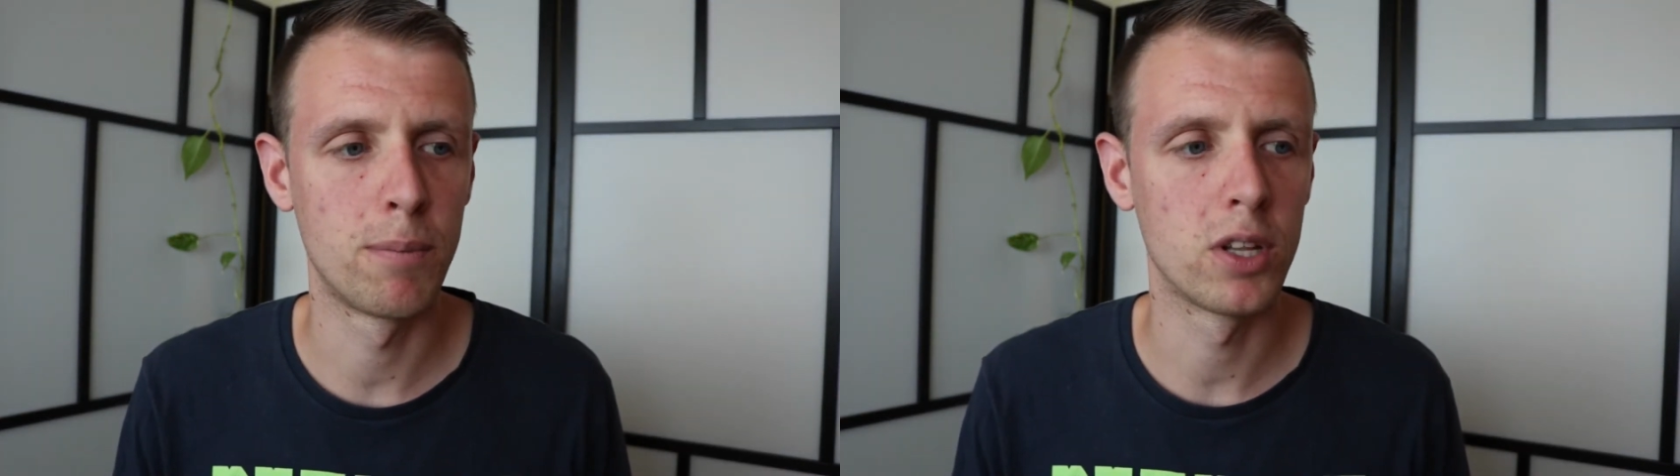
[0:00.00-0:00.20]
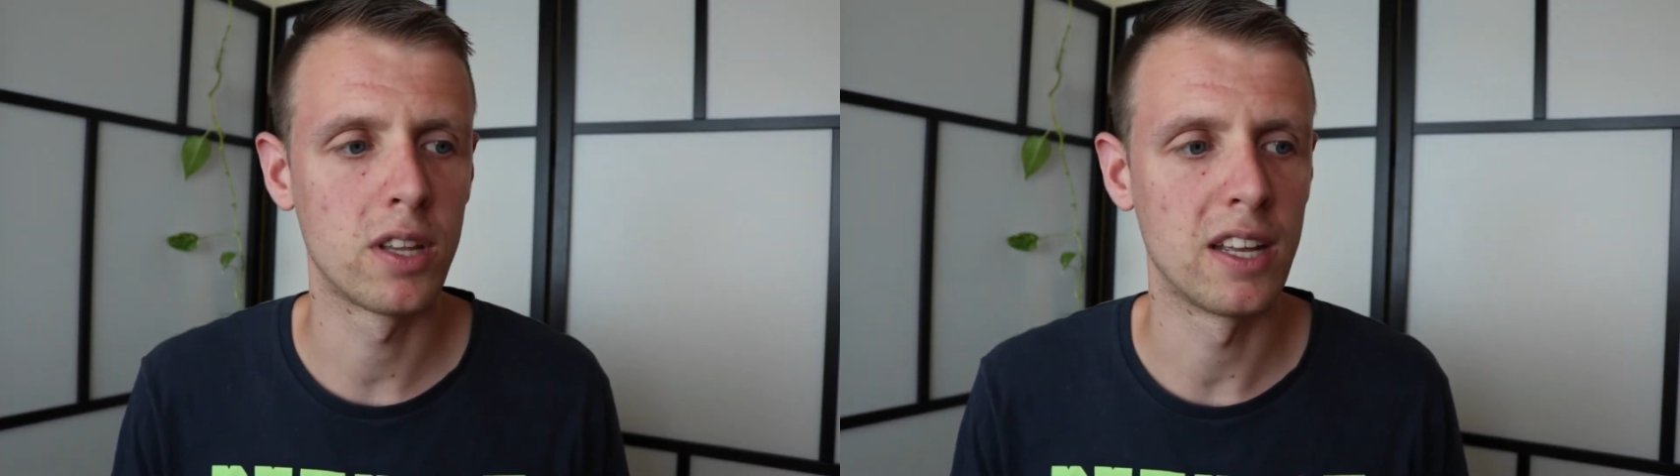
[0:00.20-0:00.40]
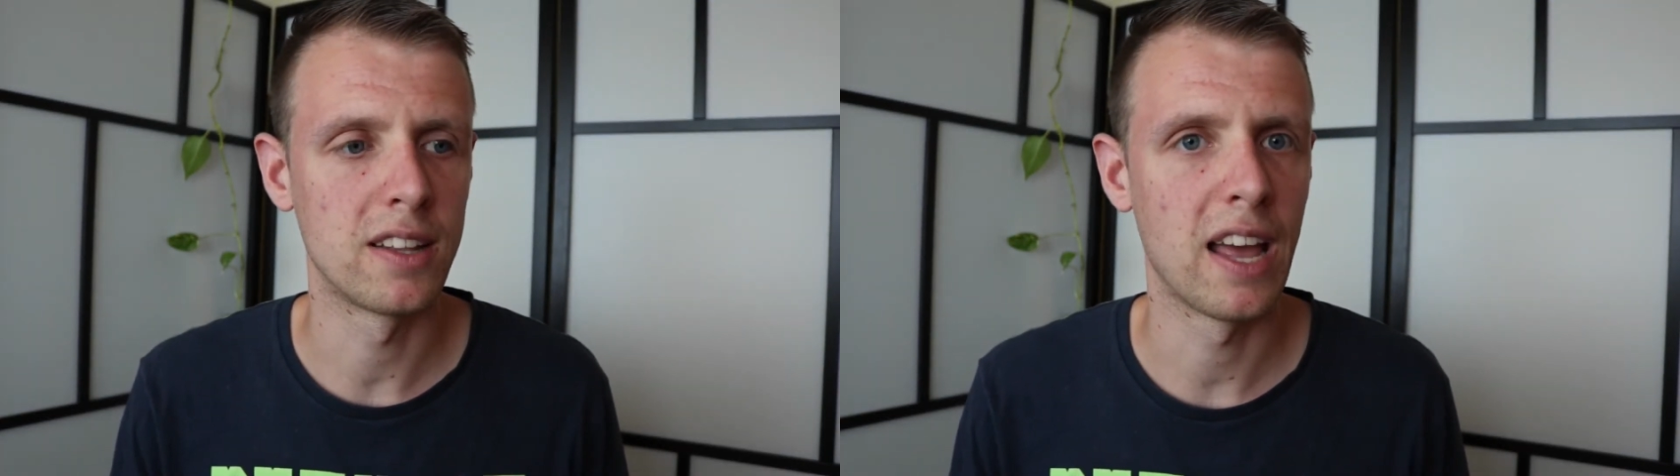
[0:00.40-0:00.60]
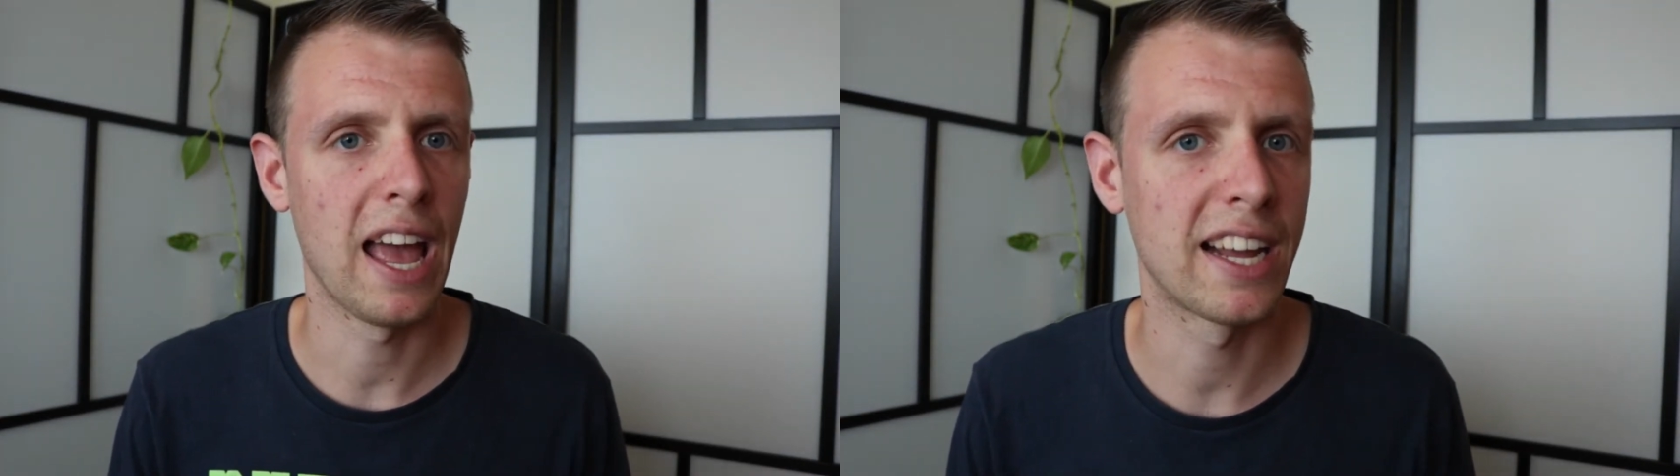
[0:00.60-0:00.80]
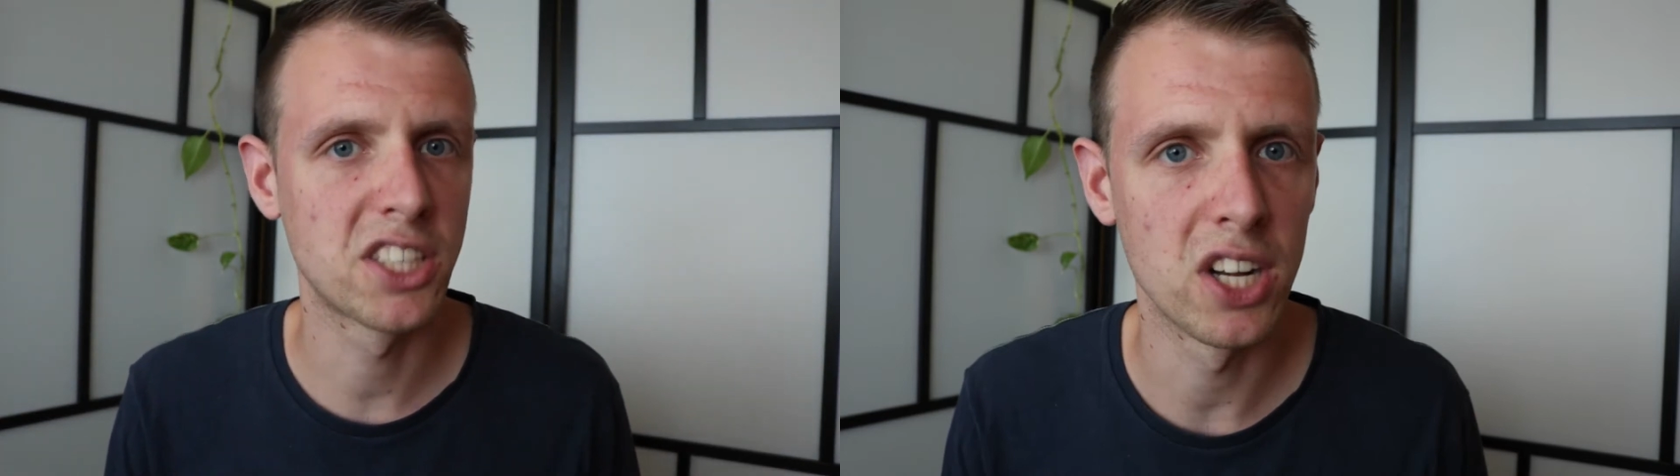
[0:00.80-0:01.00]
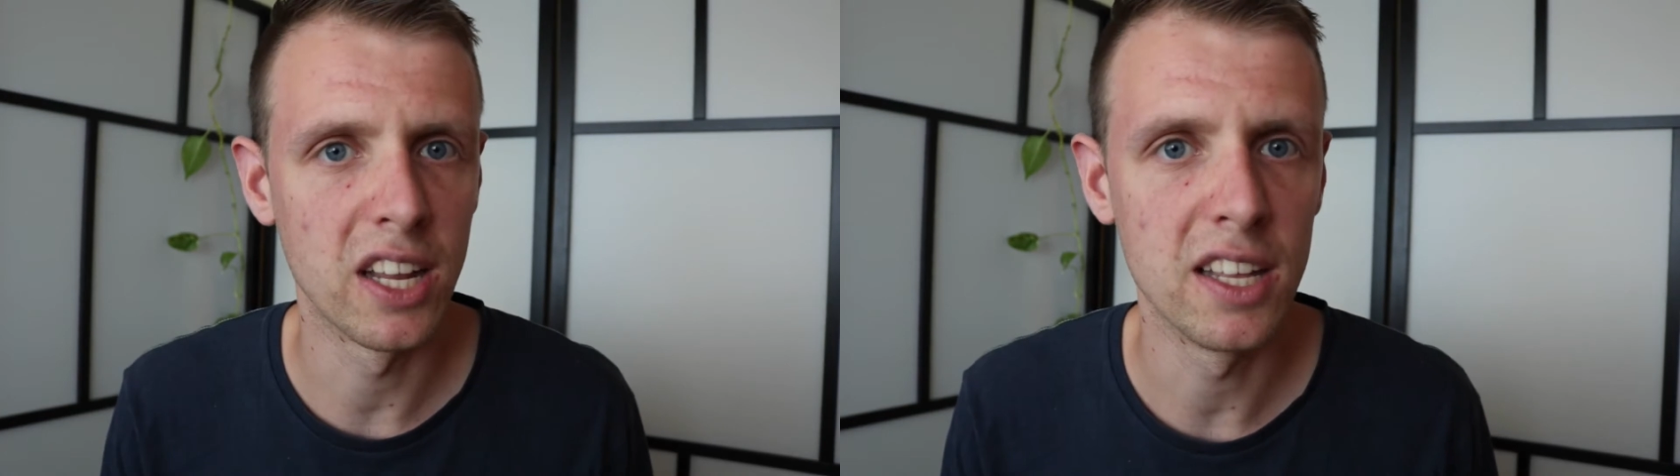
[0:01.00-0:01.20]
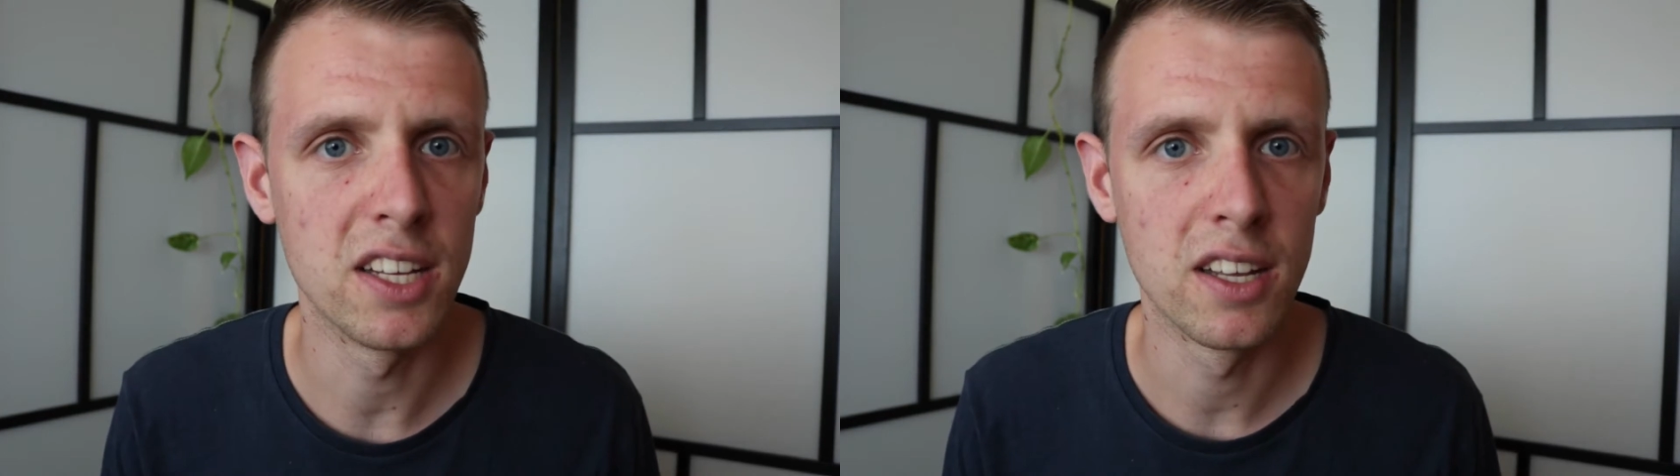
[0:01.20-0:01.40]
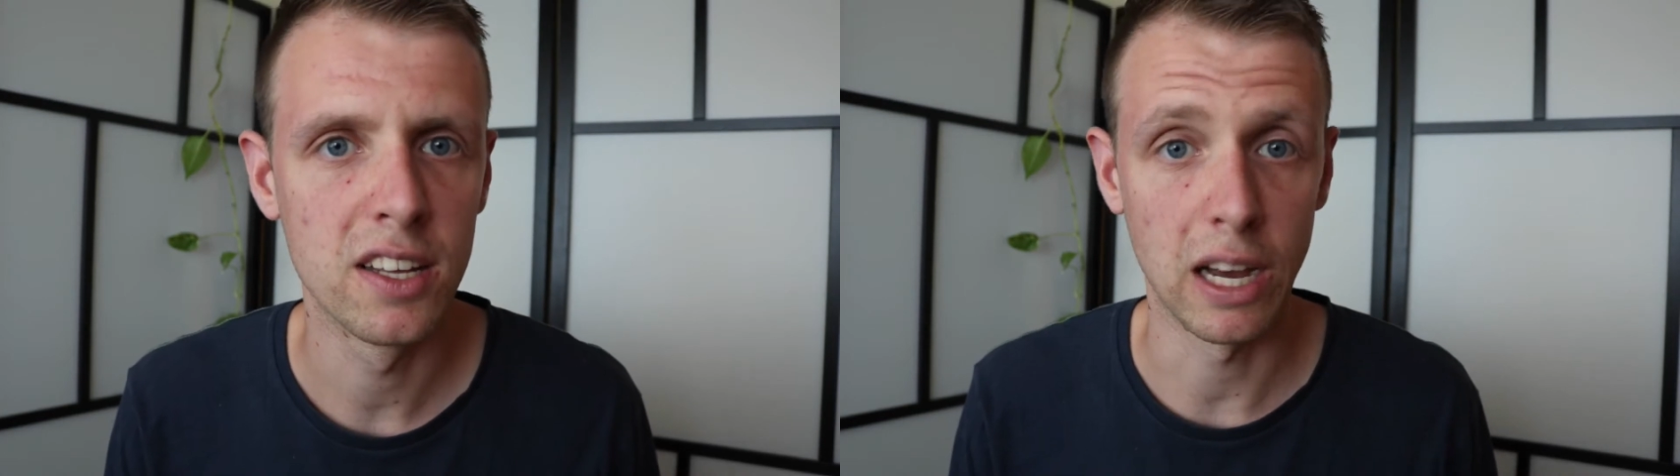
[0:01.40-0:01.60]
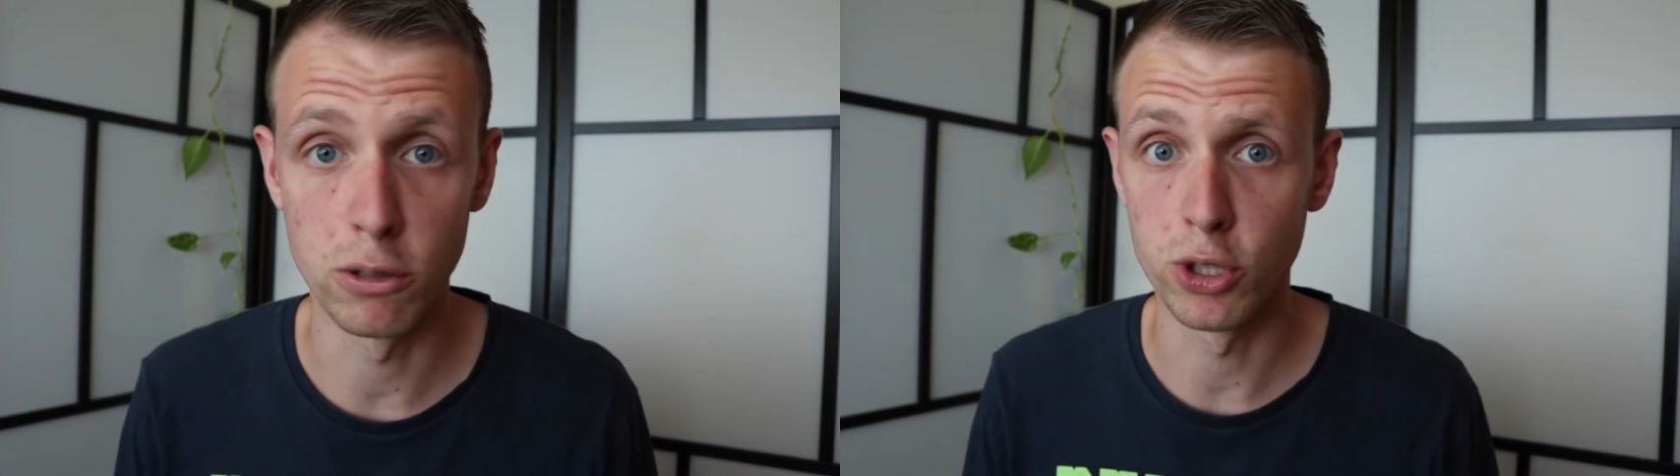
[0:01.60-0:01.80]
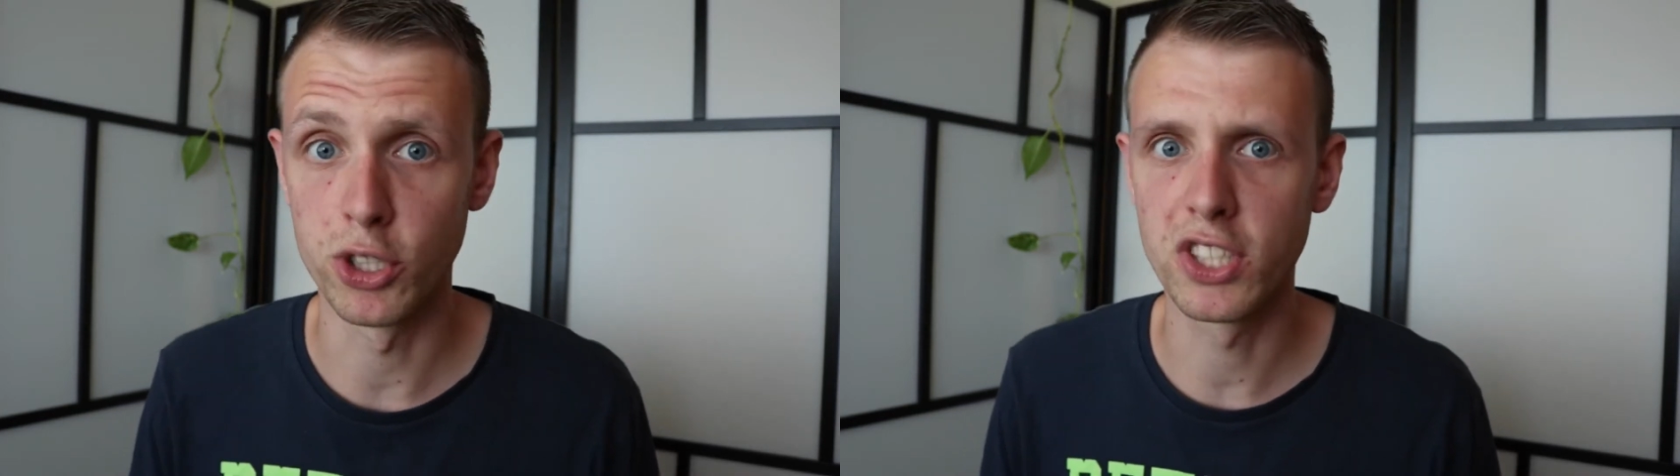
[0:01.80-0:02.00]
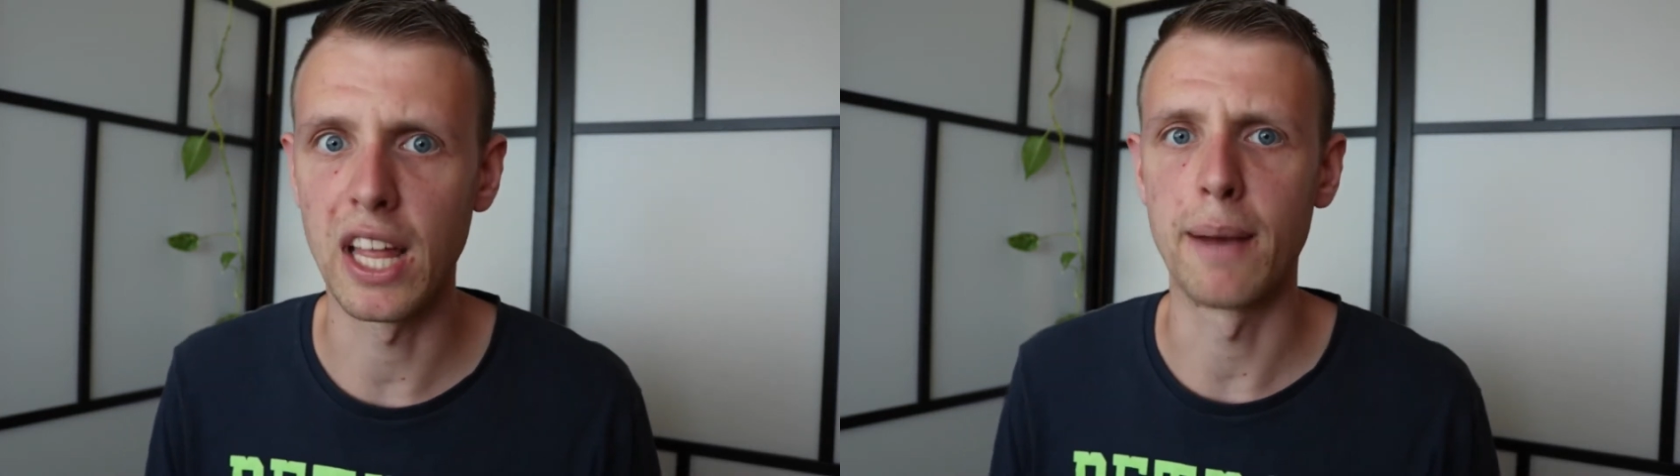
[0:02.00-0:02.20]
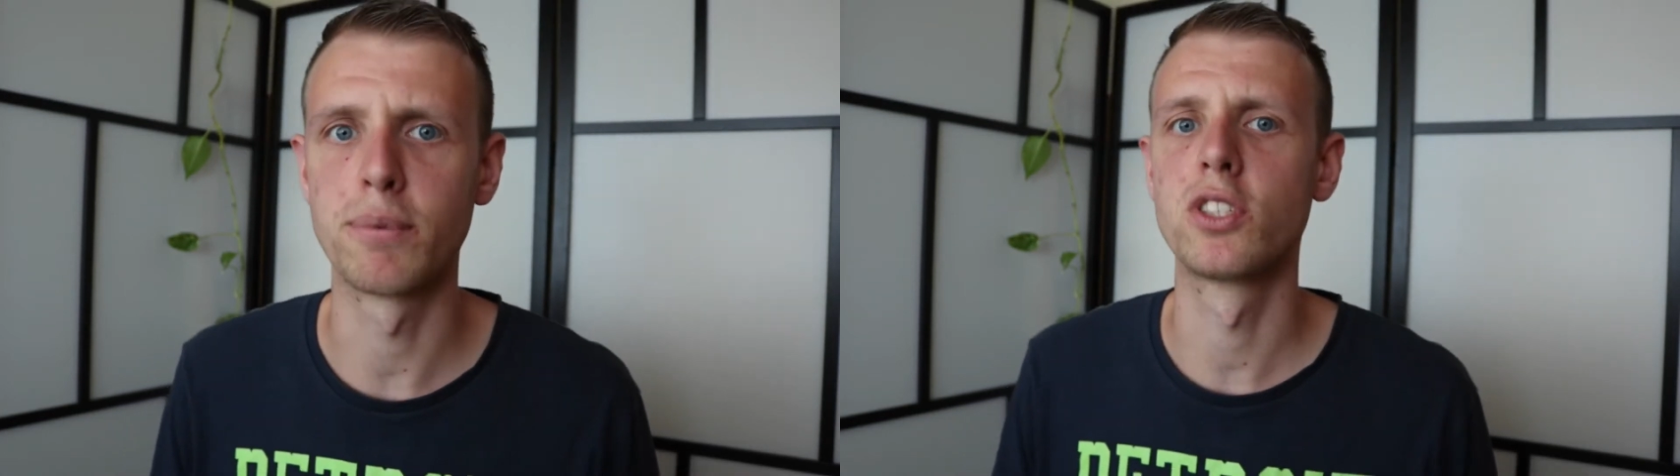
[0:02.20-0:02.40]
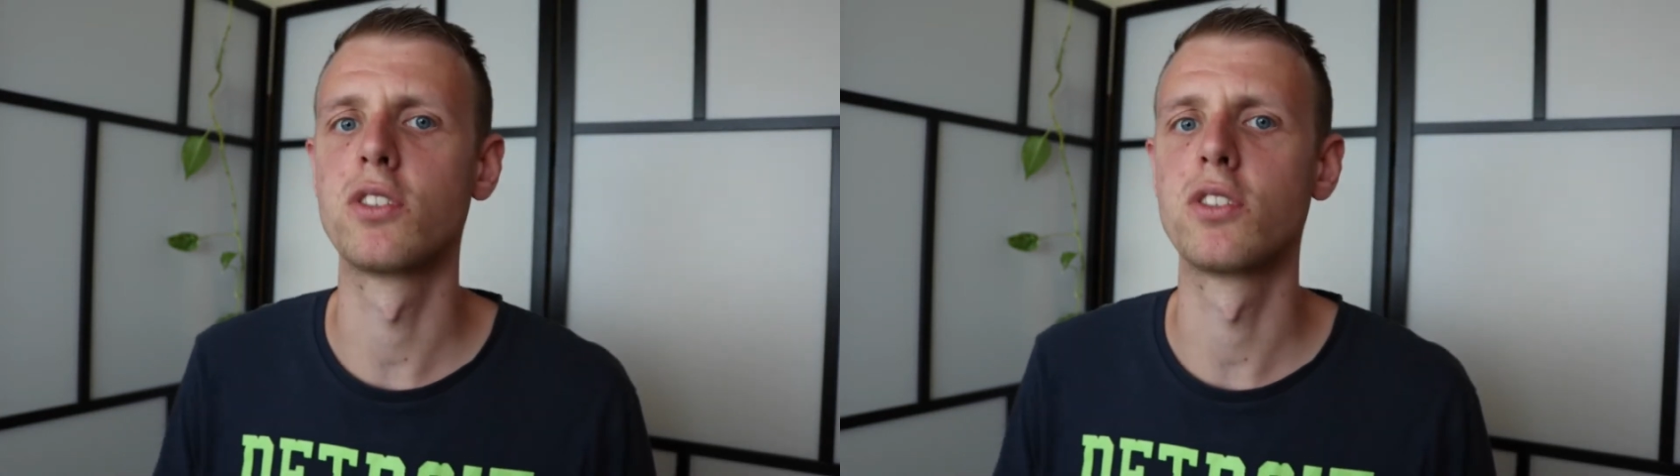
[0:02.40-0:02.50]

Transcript: but it actually counts your steps.